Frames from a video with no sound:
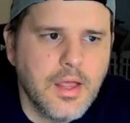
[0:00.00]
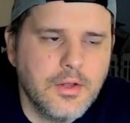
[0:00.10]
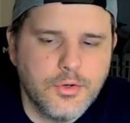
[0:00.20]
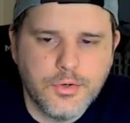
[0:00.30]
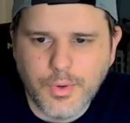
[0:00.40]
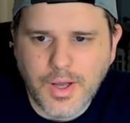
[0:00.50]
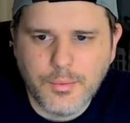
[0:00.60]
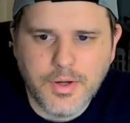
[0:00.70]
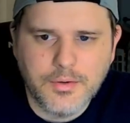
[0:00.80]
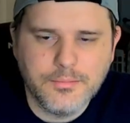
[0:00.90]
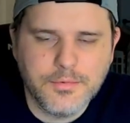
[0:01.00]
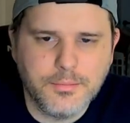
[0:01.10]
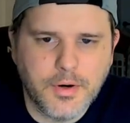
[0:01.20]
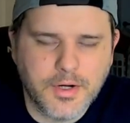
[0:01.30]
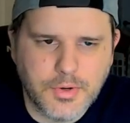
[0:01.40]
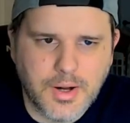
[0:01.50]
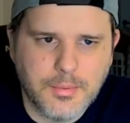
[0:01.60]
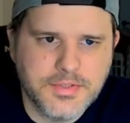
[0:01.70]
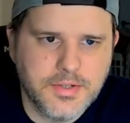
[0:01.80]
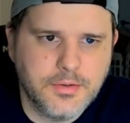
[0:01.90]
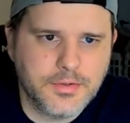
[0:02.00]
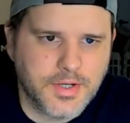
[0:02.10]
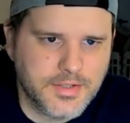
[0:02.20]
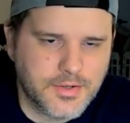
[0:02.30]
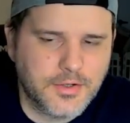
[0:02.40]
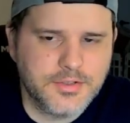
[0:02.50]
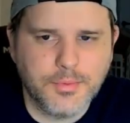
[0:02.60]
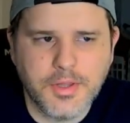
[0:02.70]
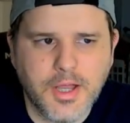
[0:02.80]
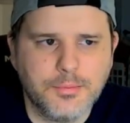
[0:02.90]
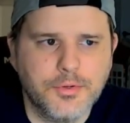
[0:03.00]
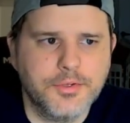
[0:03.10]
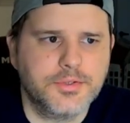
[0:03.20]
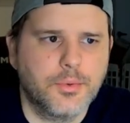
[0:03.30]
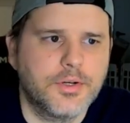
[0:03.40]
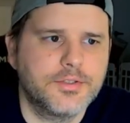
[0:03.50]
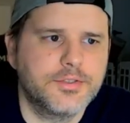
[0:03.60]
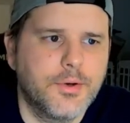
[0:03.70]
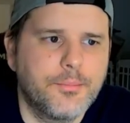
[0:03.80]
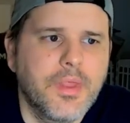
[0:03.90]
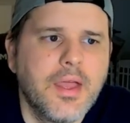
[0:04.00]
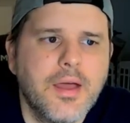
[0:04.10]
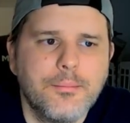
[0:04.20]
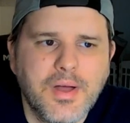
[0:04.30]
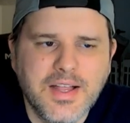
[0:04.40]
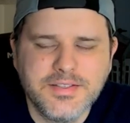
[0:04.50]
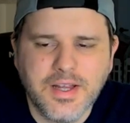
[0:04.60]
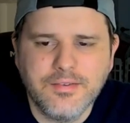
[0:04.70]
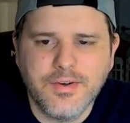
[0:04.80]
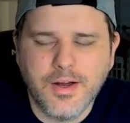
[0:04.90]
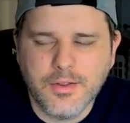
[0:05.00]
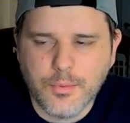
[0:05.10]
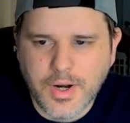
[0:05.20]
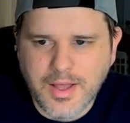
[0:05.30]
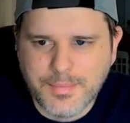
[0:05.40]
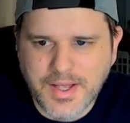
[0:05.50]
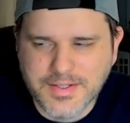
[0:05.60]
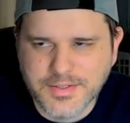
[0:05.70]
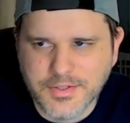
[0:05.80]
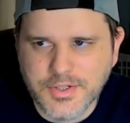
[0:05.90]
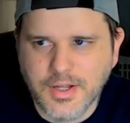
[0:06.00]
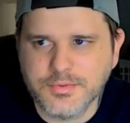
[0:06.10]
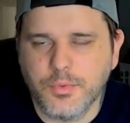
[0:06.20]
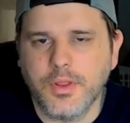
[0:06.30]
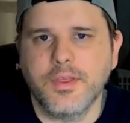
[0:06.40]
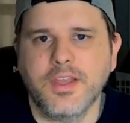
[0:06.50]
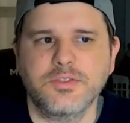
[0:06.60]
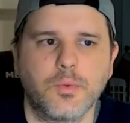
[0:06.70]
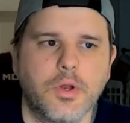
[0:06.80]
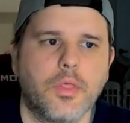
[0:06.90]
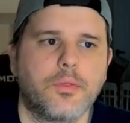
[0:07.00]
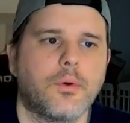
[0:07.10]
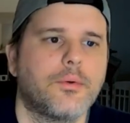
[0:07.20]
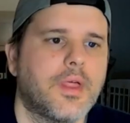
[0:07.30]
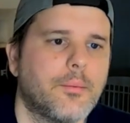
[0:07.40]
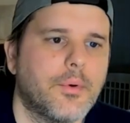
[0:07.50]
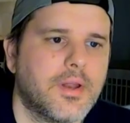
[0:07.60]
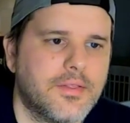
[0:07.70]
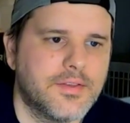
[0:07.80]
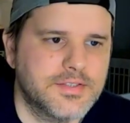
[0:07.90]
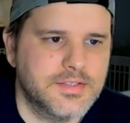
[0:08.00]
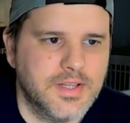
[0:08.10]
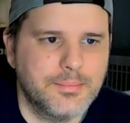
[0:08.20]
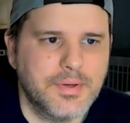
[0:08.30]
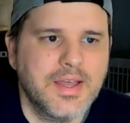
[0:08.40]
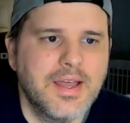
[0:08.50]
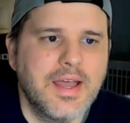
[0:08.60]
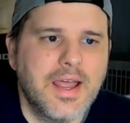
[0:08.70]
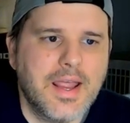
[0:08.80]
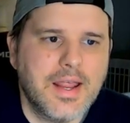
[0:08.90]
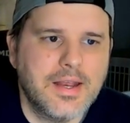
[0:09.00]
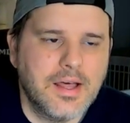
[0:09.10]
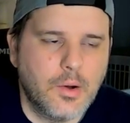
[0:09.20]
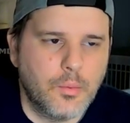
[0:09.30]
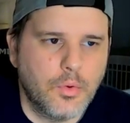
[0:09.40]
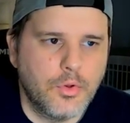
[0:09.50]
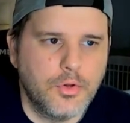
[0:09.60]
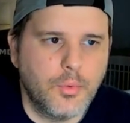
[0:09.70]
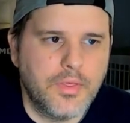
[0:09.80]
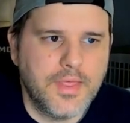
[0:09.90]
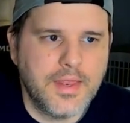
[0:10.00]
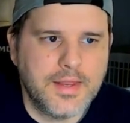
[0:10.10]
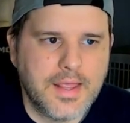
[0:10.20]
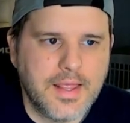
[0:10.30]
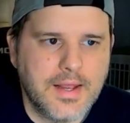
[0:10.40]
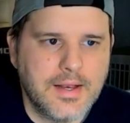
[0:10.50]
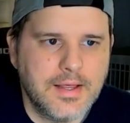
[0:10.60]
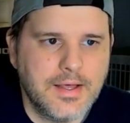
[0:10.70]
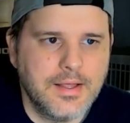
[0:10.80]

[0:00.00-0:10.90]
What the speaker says: Tutu Atwell, Demarcus Robinson, those guys are also liable to score. So Matt Stafford, higher than 1.5 passing touchdowns. Really think it's worth throwing that one in the slip and rolling with it and,